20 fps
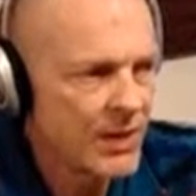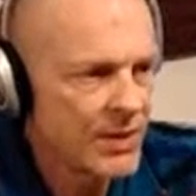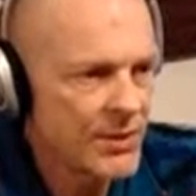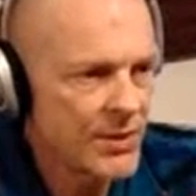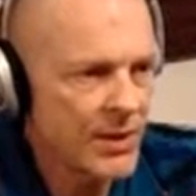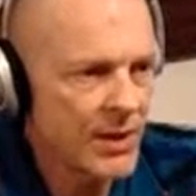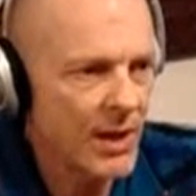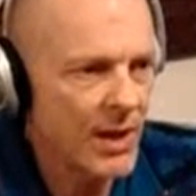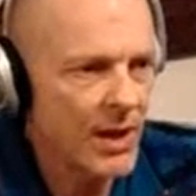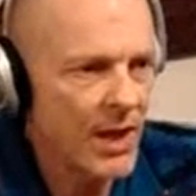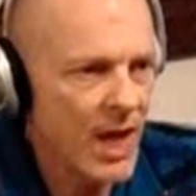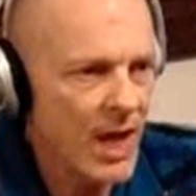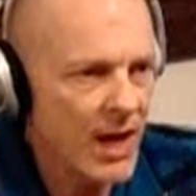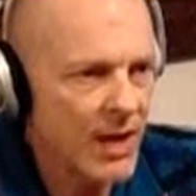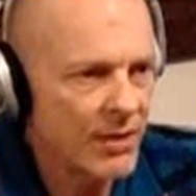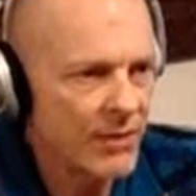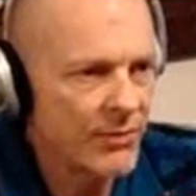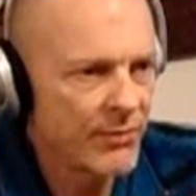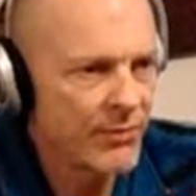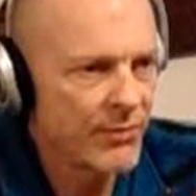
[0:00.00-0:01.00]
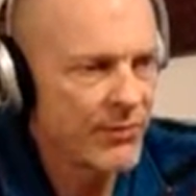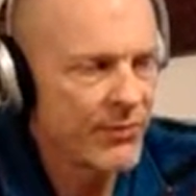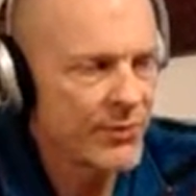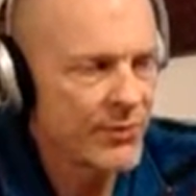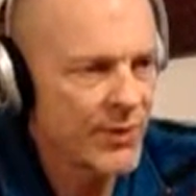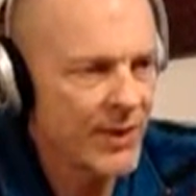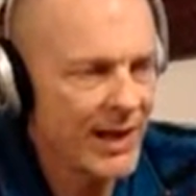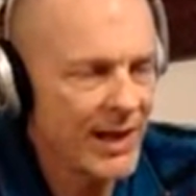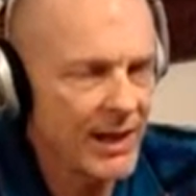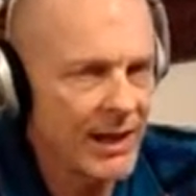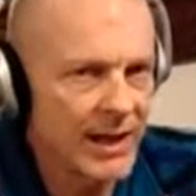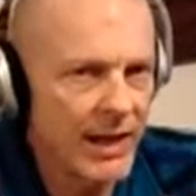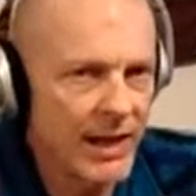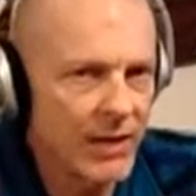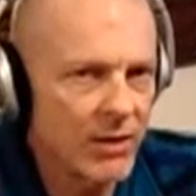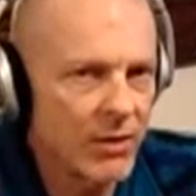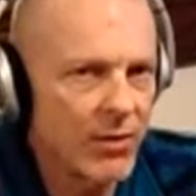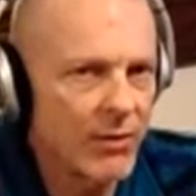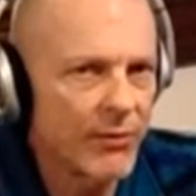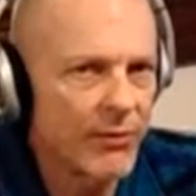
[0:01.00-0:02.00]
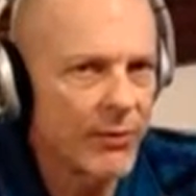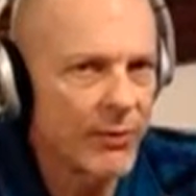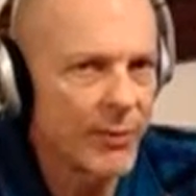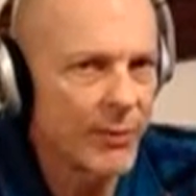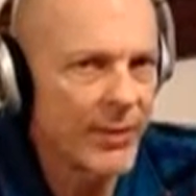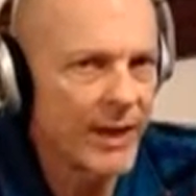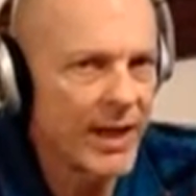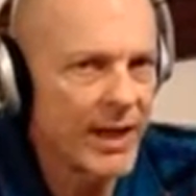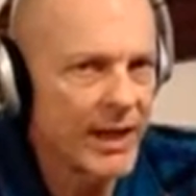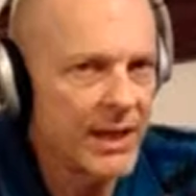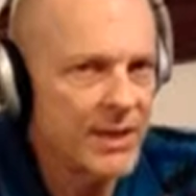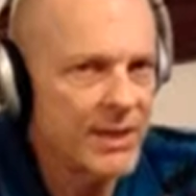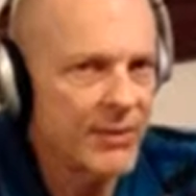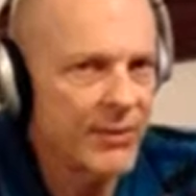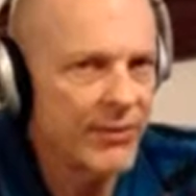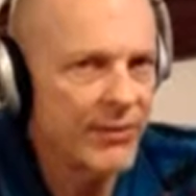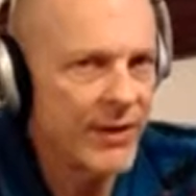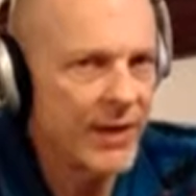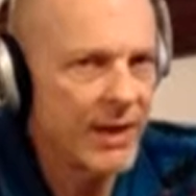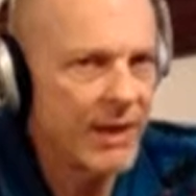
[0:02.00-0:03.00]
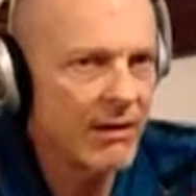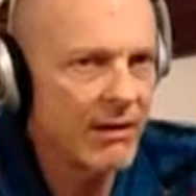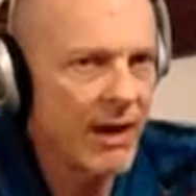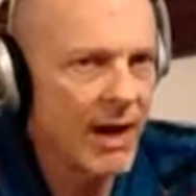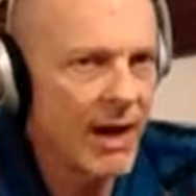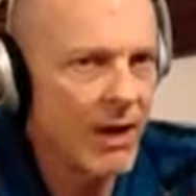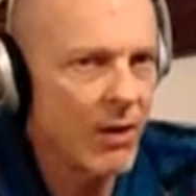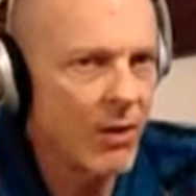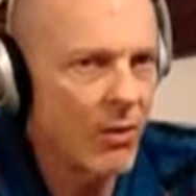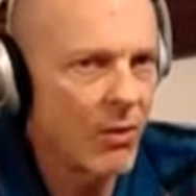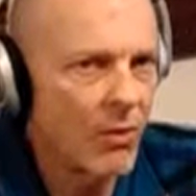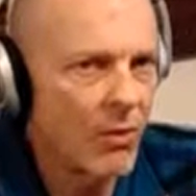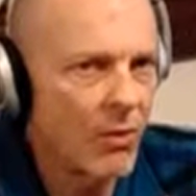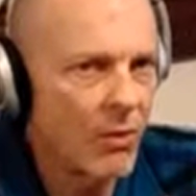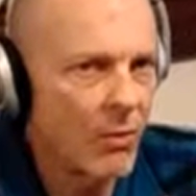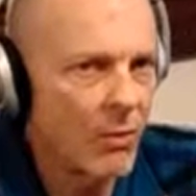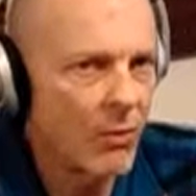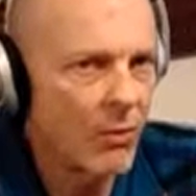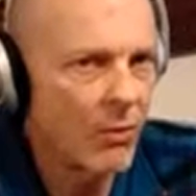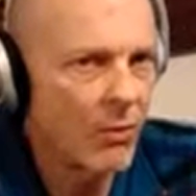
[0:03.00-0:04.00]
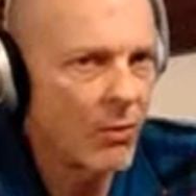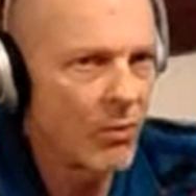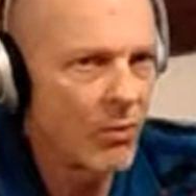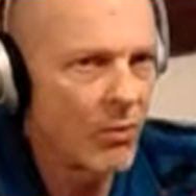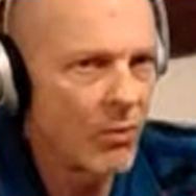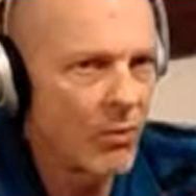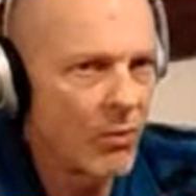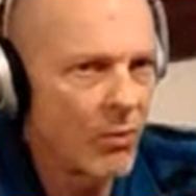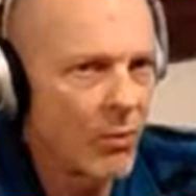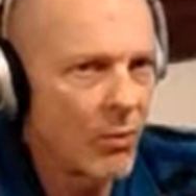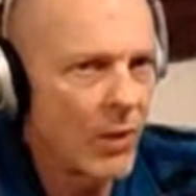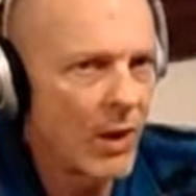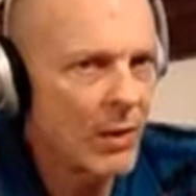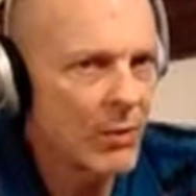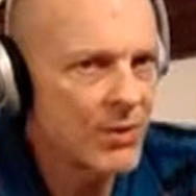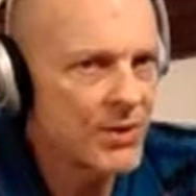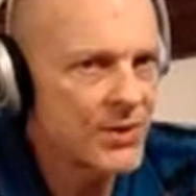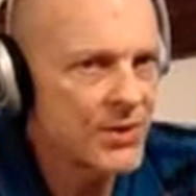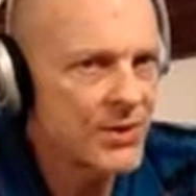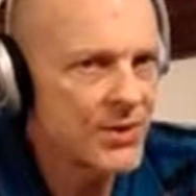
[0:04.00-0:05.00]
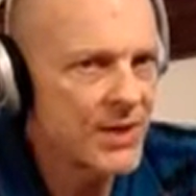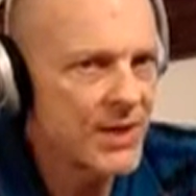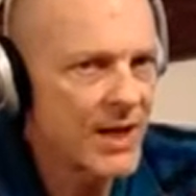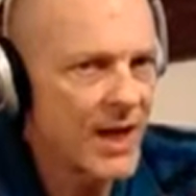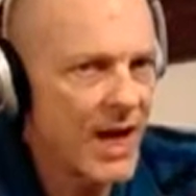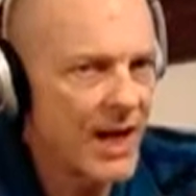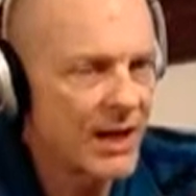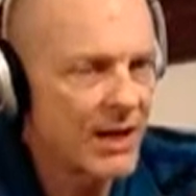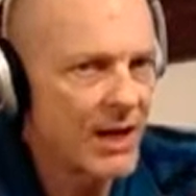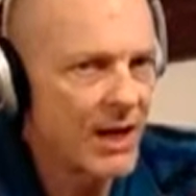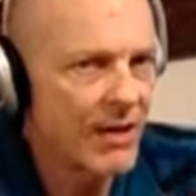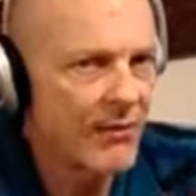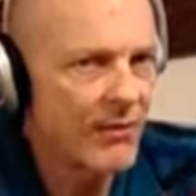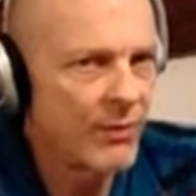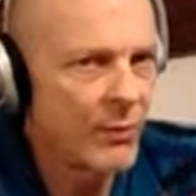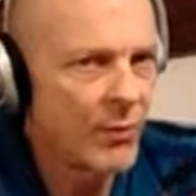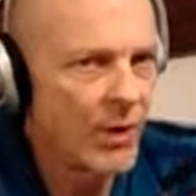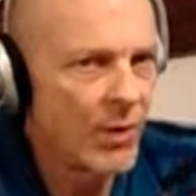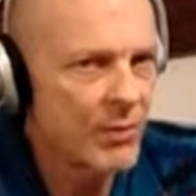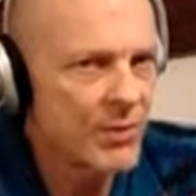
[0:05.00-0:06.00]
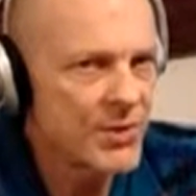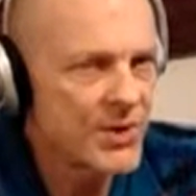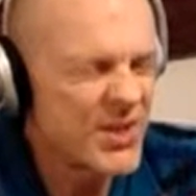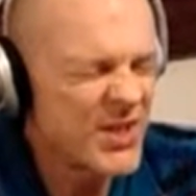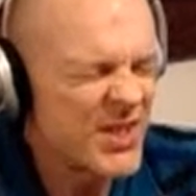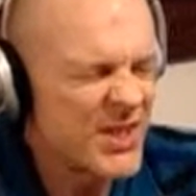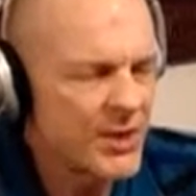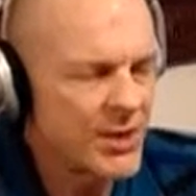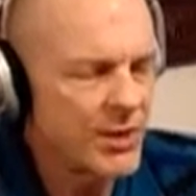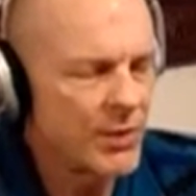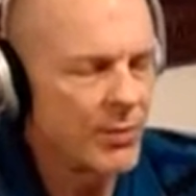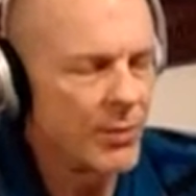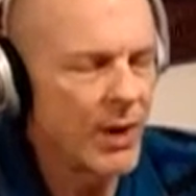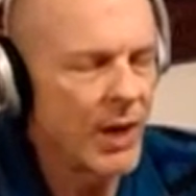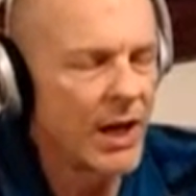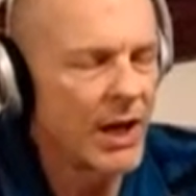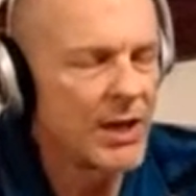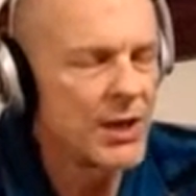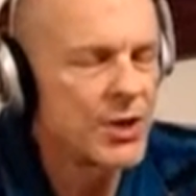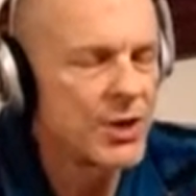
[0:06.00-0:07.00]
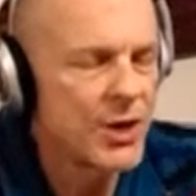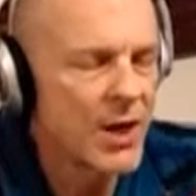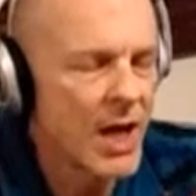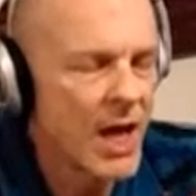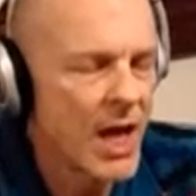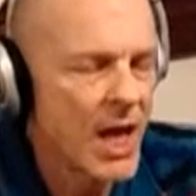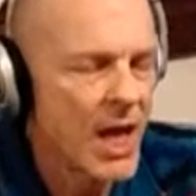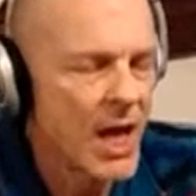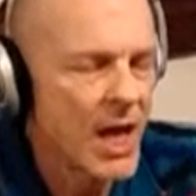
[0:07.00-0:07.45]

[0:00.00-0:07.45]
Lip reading: took a lot of trial and error for me to figure out what was not enough and what was too much.